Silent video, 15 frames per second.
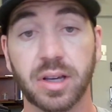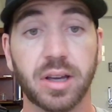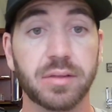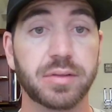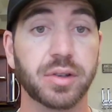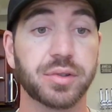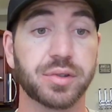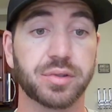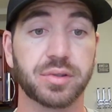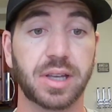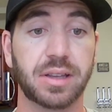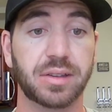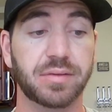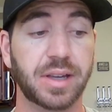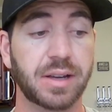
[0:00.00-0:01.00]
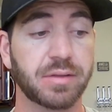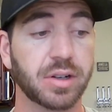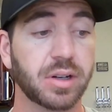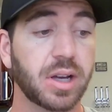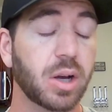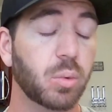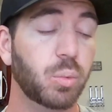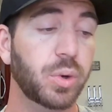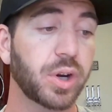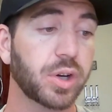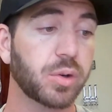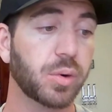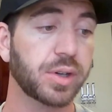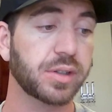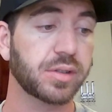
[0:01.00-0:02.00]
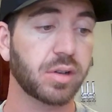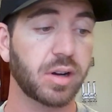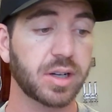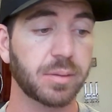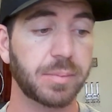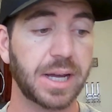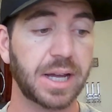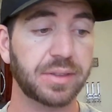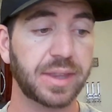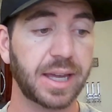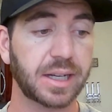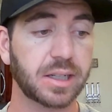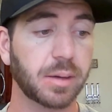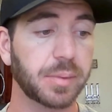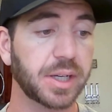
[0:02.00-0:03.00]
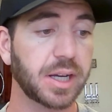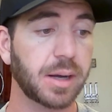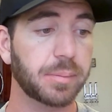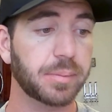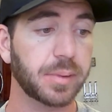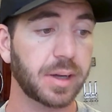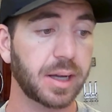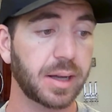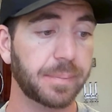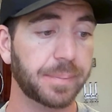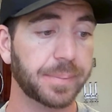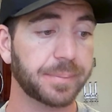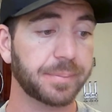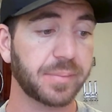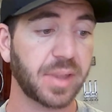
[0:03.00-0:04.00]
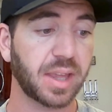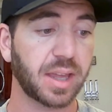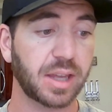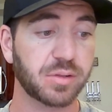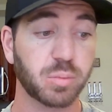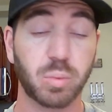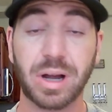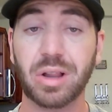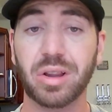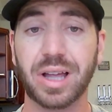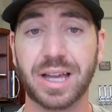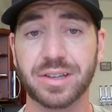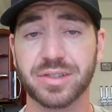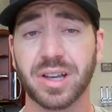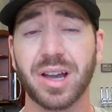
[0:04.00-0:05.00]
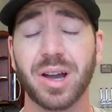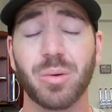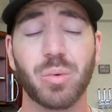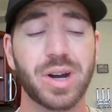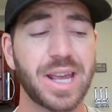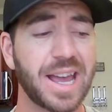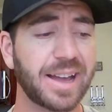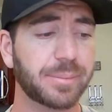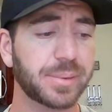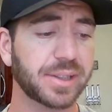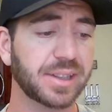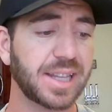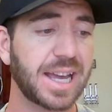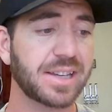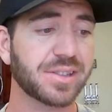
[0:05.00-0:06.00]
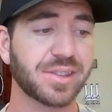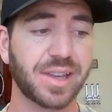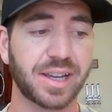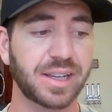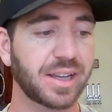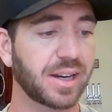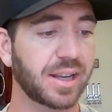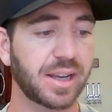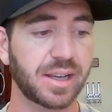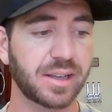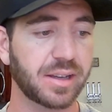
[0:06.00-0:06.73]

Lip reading: Phillies are slightly favored. We are going to talk about that coming up as well as what happened last night in an